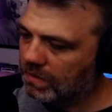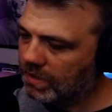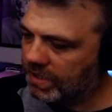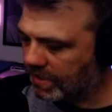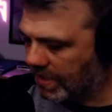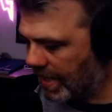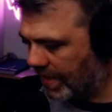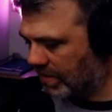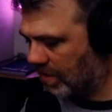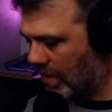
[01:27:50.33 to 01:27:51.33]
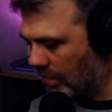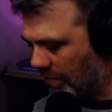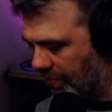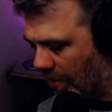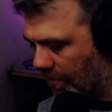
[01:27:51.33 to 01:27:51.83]
Listen, guys, I'm a
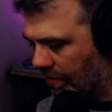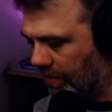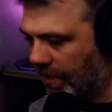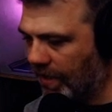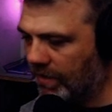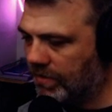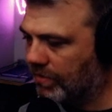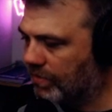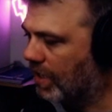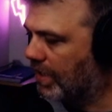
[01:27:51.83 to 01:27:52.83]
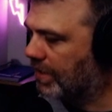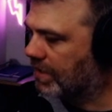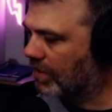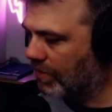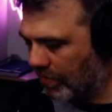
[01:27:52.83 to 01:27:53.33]
pro, okay? Don't try this
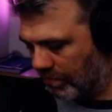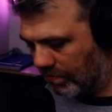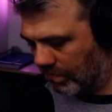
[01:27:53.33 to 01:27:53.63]
at home.